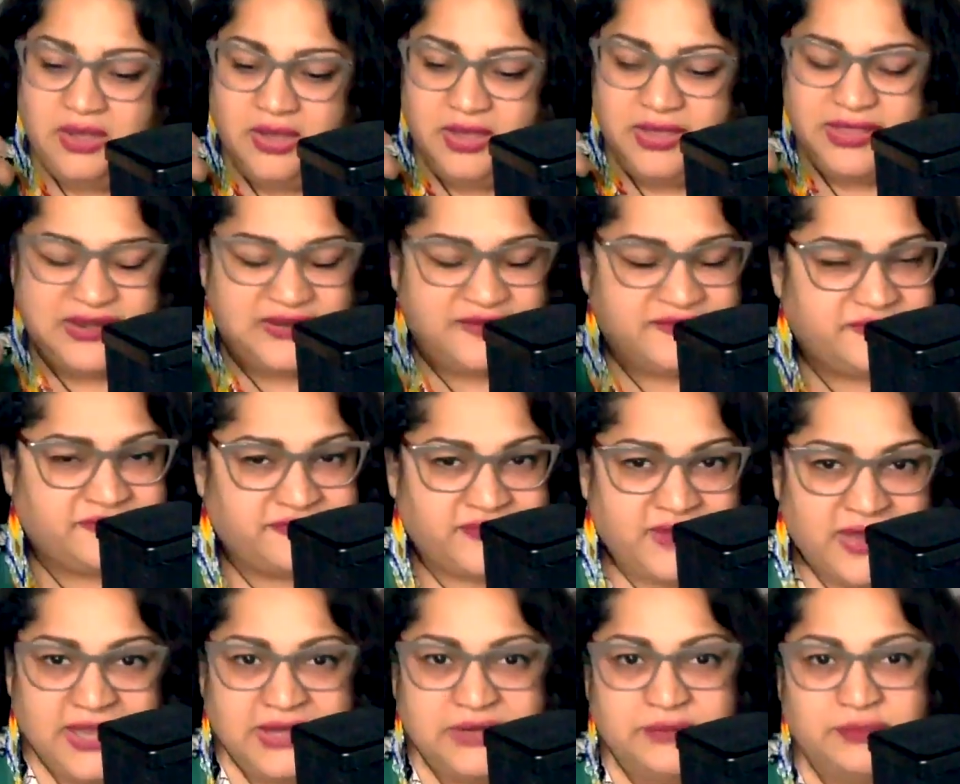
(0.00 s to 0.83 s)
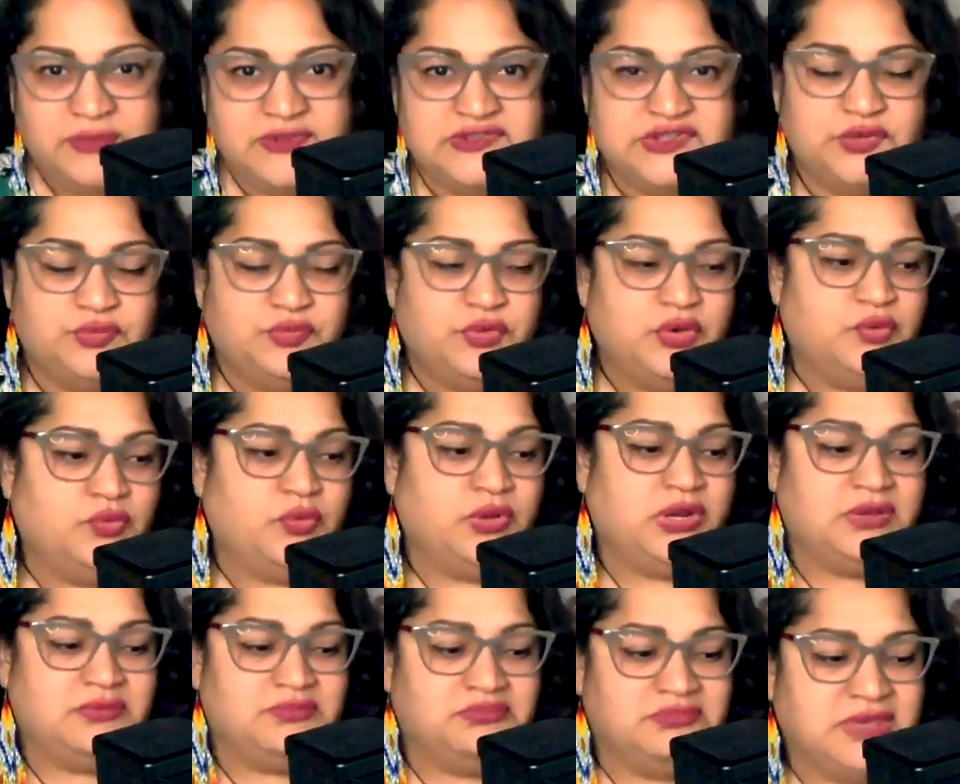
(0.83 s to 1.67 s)
in a fight with someone,
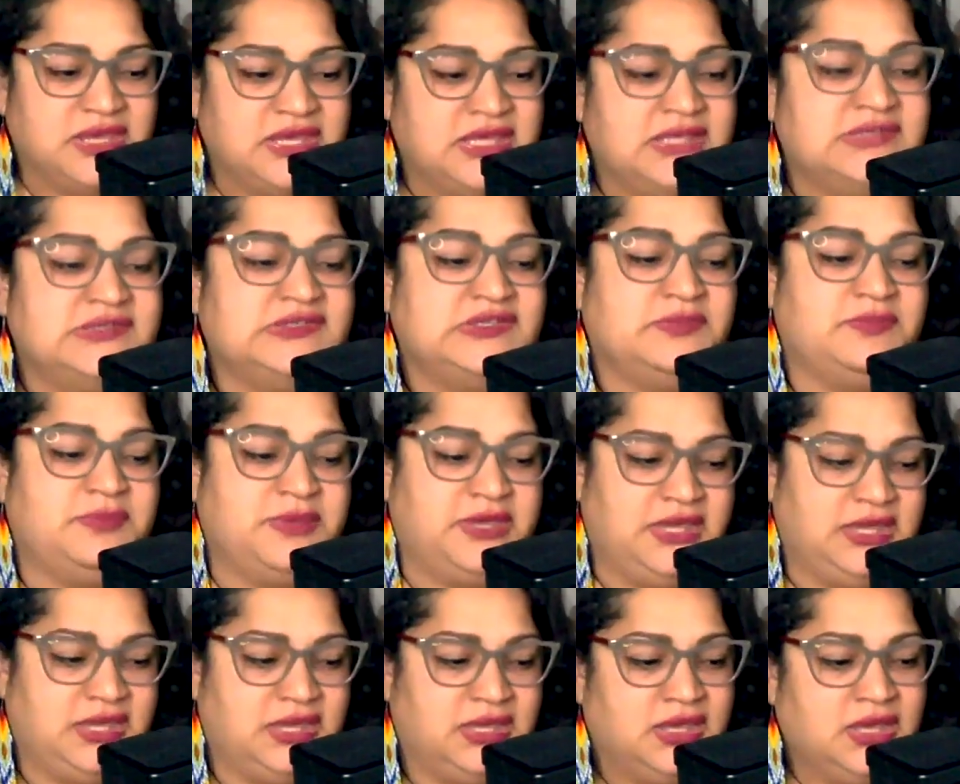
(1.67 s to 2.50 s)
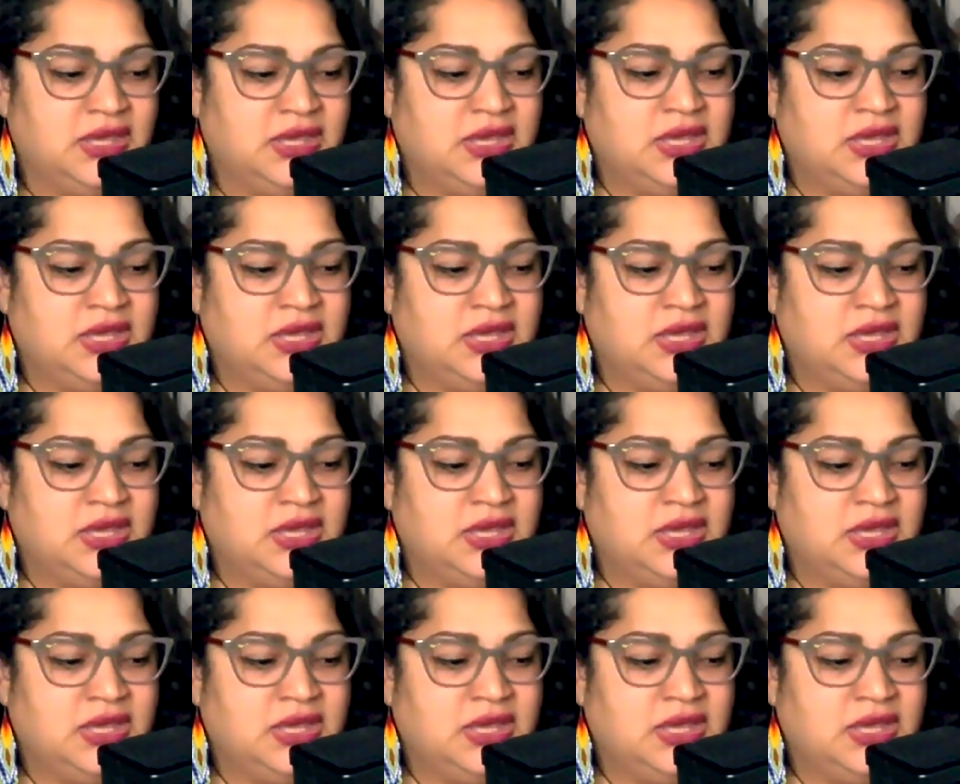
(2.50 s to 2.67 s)
what it means to be,